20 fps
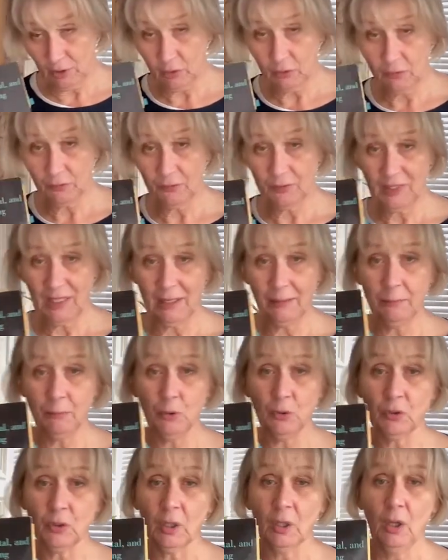The Oxford
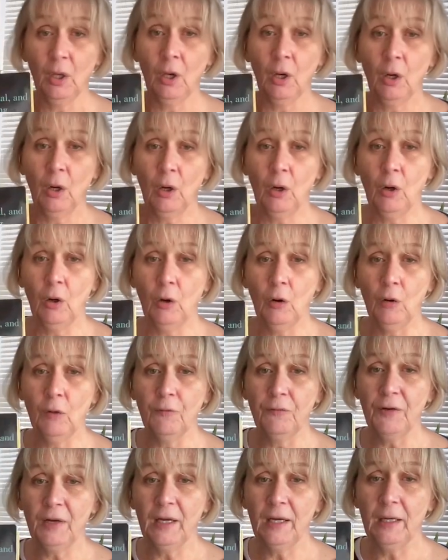Handbook
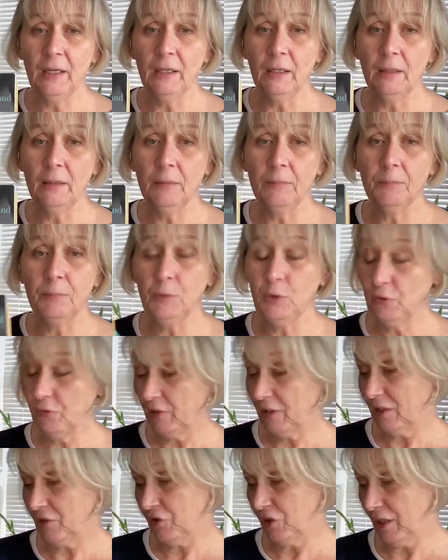of
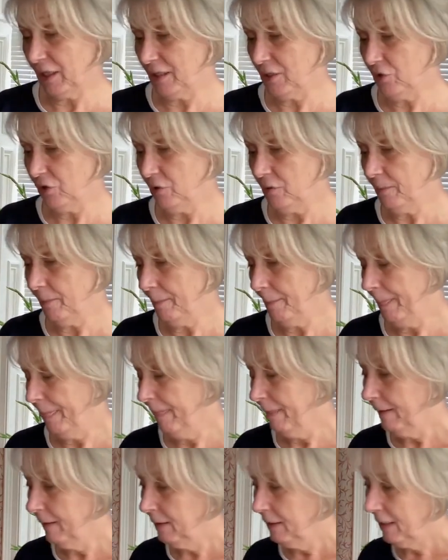Music Education.
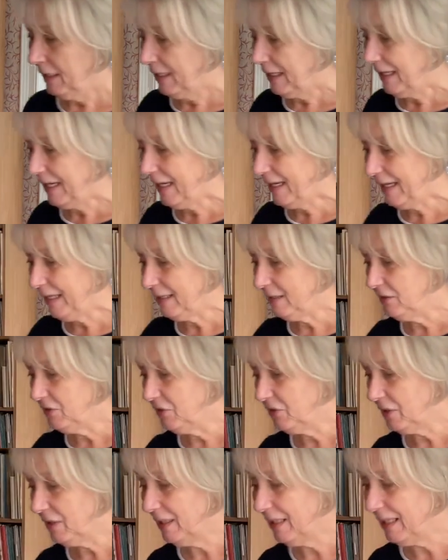
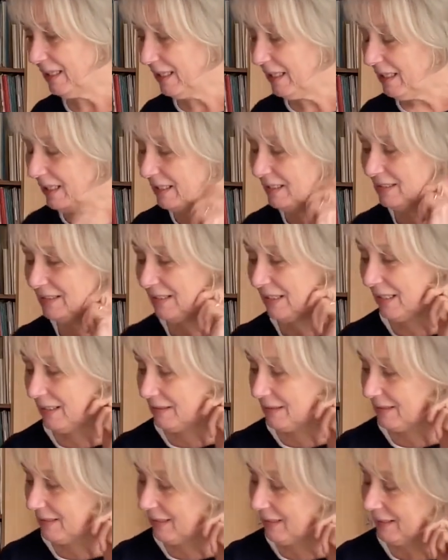And he
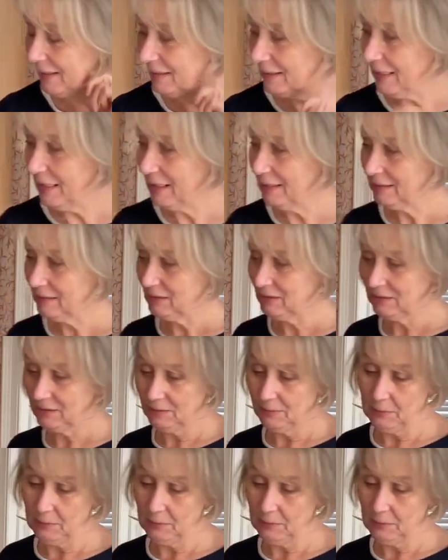says in that